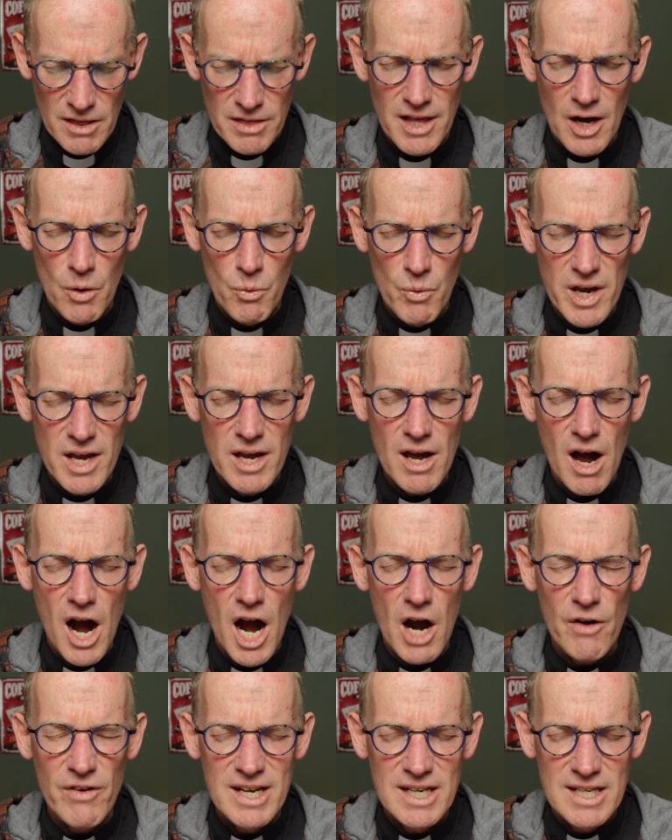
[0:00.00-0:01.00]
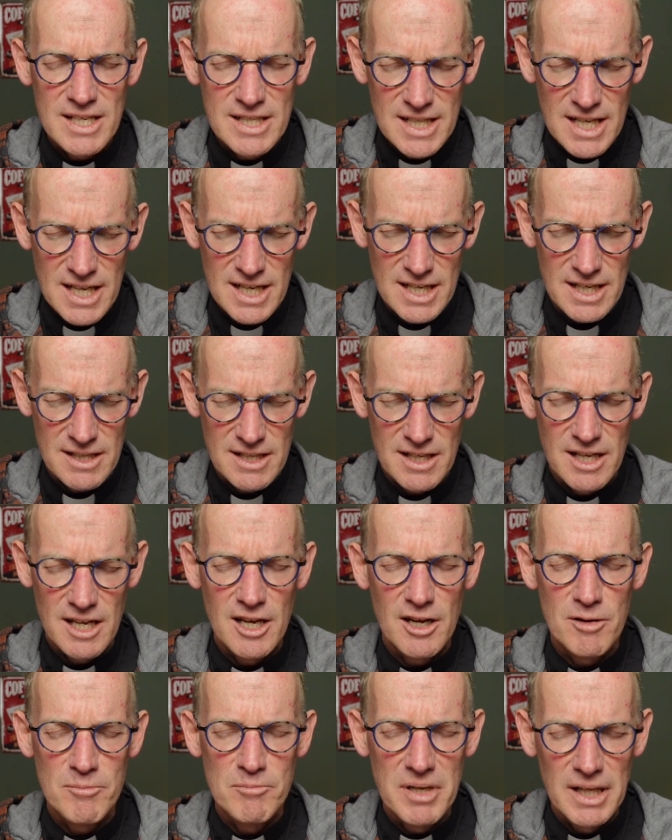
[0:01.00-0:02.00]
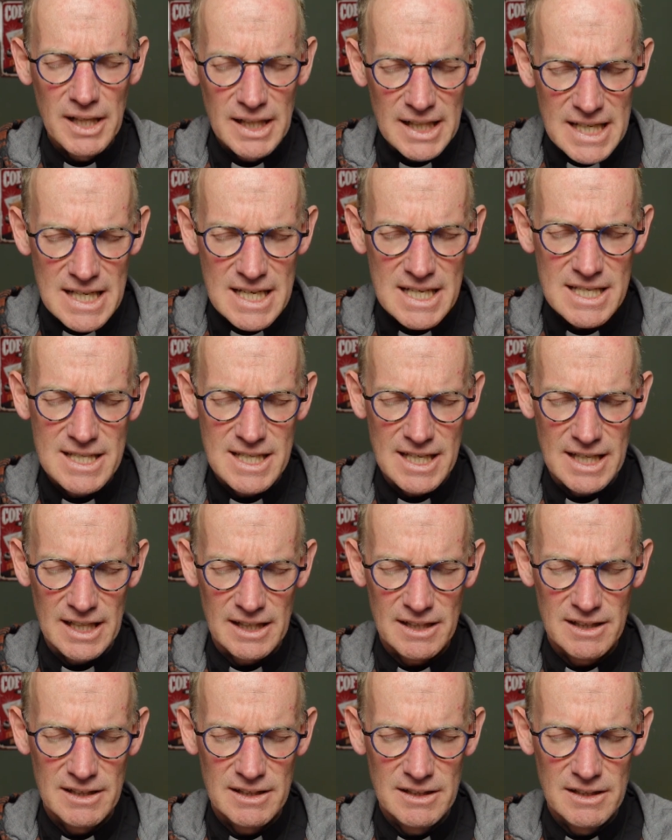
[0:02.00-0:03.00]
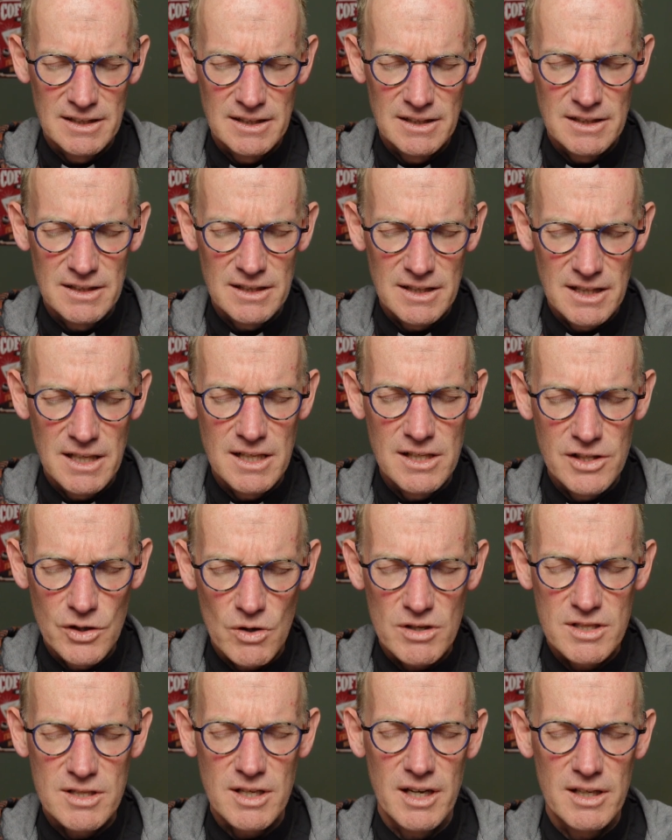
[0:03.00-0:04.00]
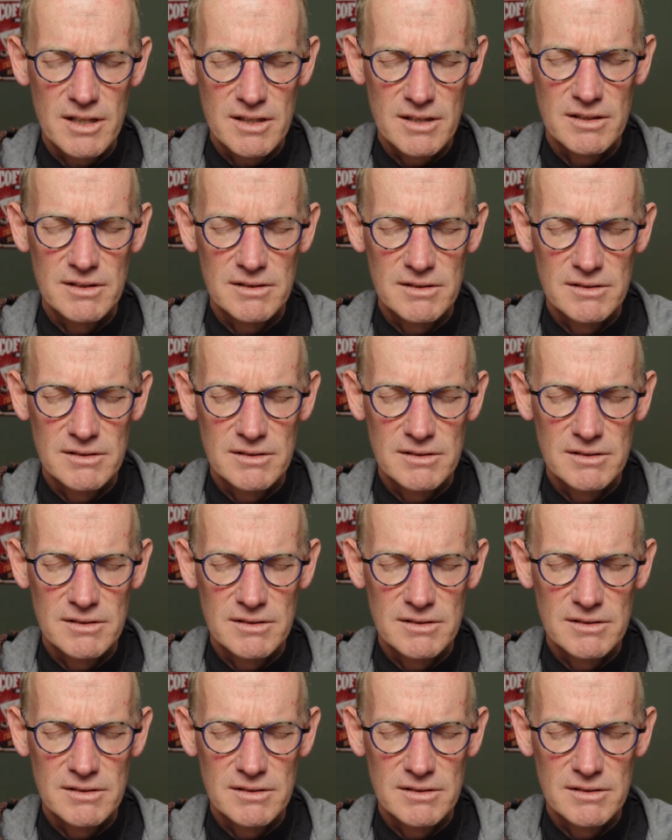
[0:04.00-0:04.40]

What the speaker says: that we are indeed pleasing in your sight.